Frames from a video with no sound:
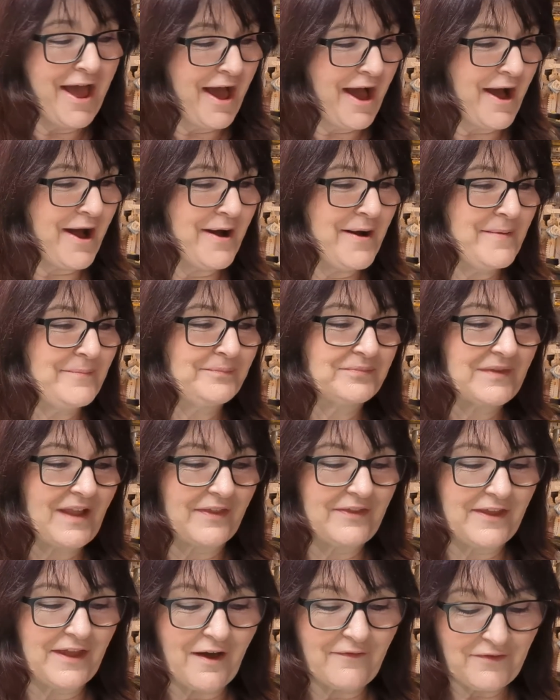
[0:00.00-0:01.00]

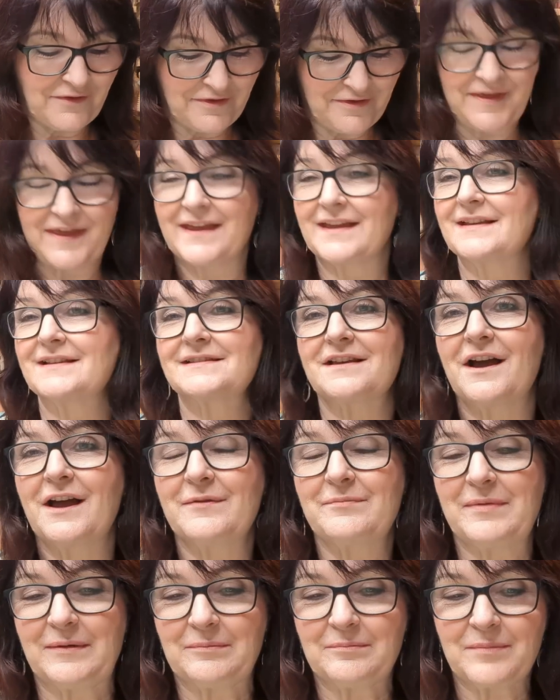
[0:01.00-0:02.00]
The other things
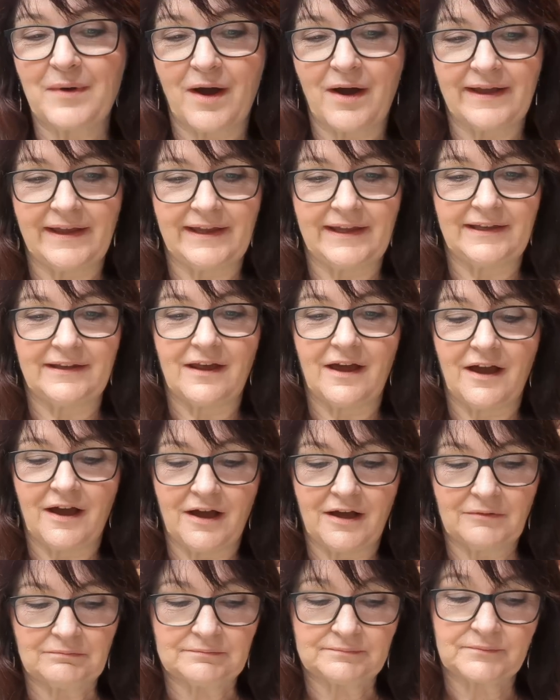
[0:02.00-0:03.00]
I've been buying,
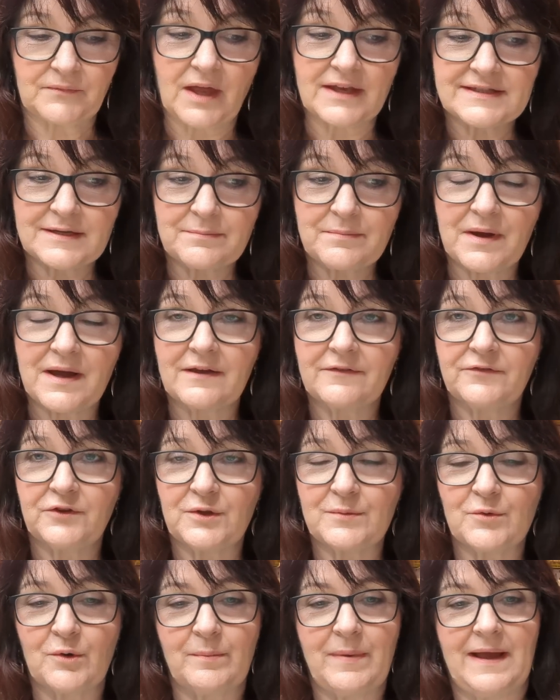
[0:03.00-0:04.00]
I did buy a
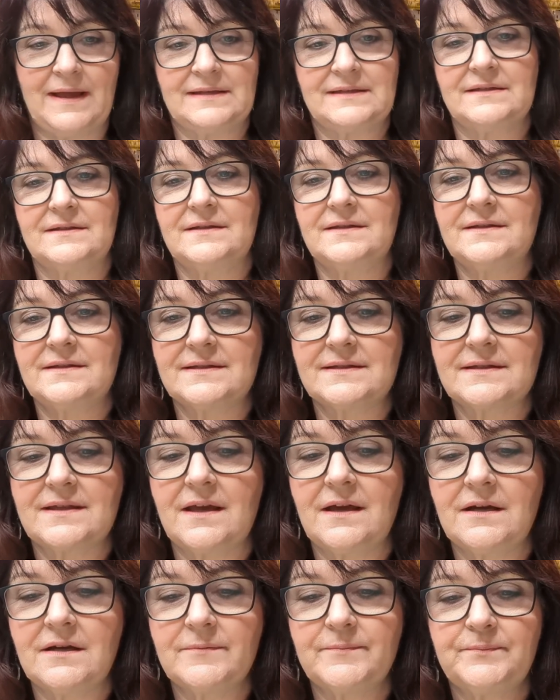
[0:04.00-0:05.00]
few more patterns.
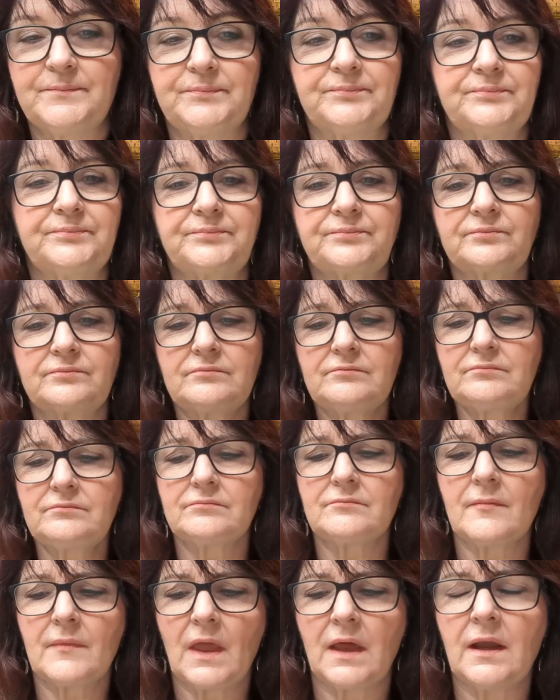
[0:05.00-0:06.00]

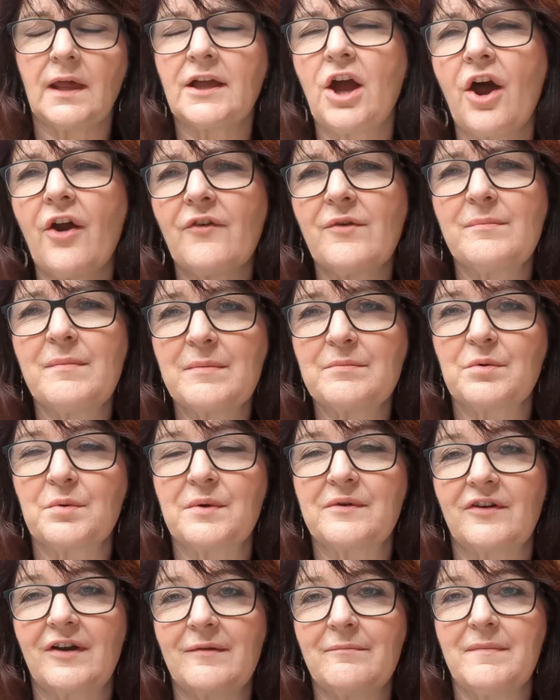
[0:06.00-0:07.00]
I can't remember
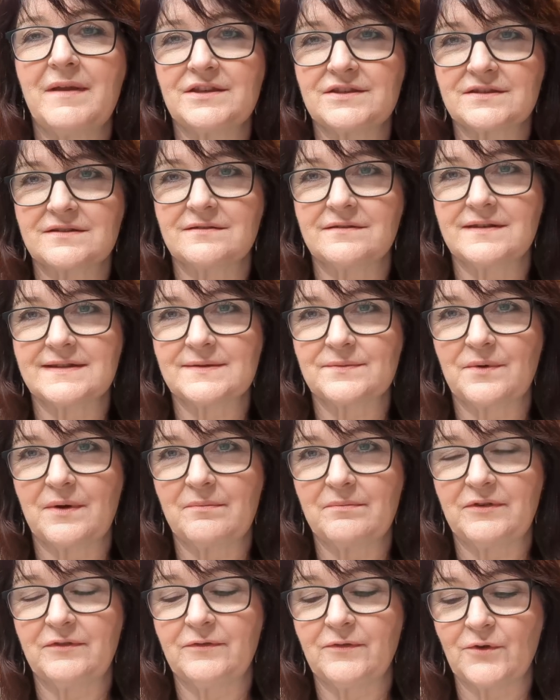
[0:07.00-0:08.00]
whether I mentioned this one
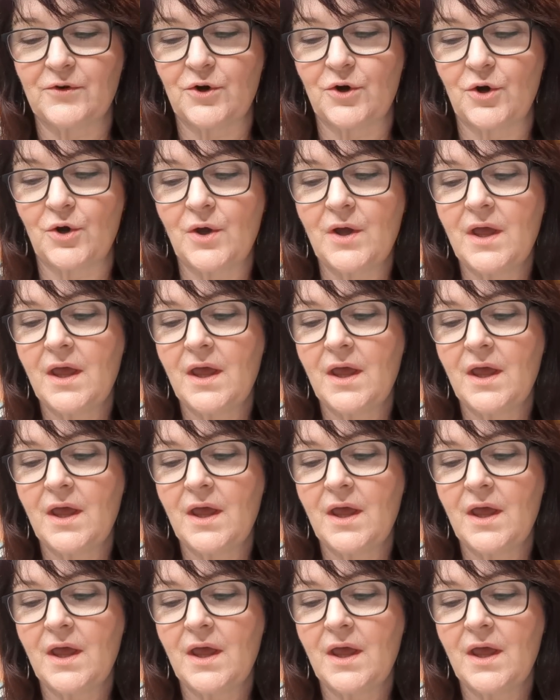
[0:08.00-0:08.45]
before,